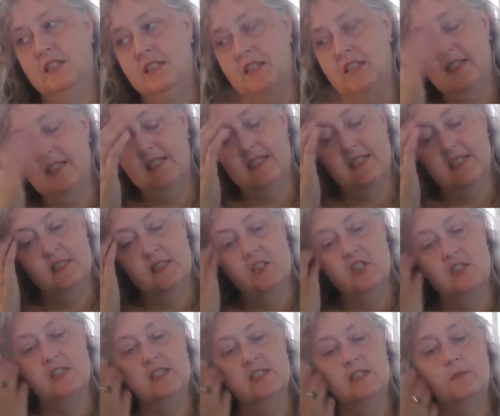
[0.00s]
it's
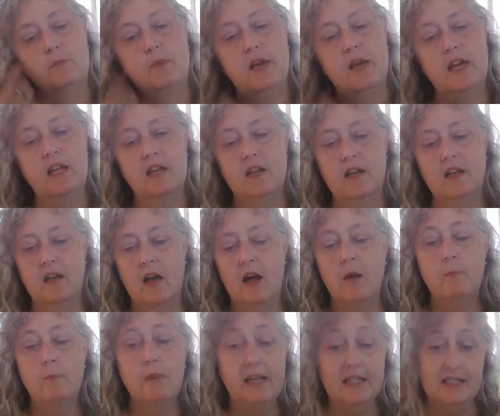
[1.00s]
just been
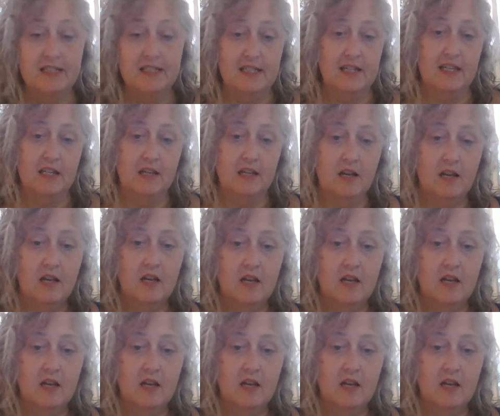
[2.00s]
amazing.